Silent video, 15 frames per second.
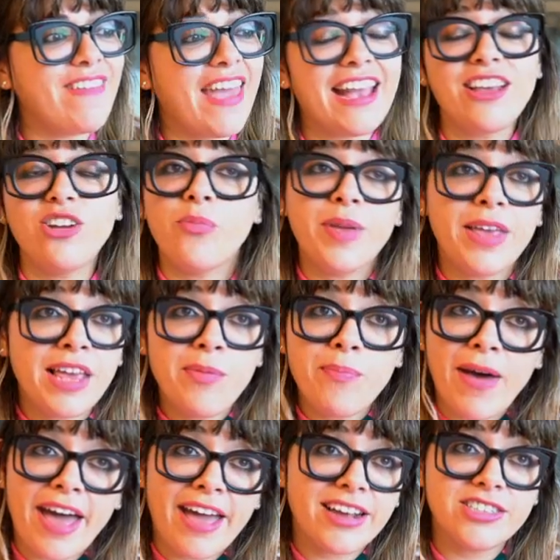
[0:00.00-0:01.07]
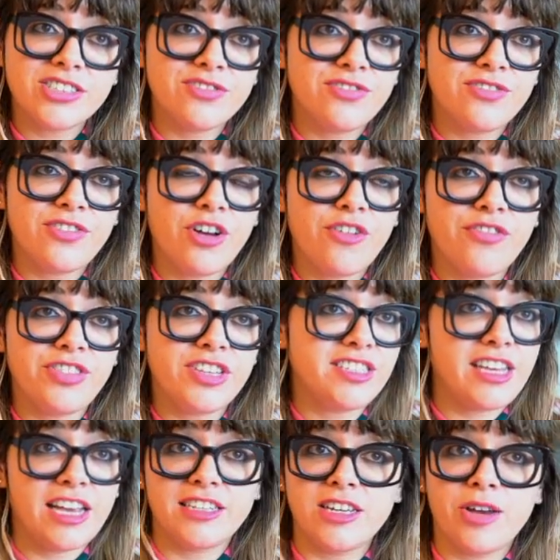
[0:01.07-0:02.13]
economic impact of the
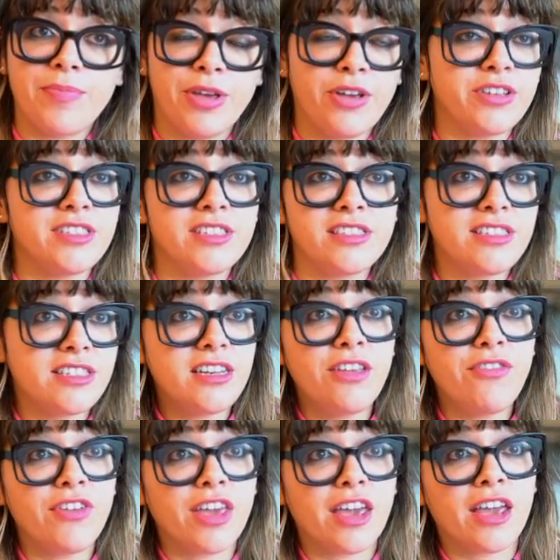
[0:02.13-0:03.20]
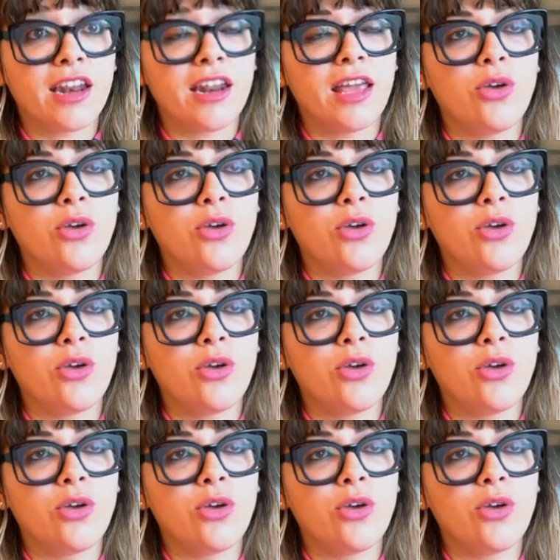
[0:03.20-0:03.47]
sector, because it's significant.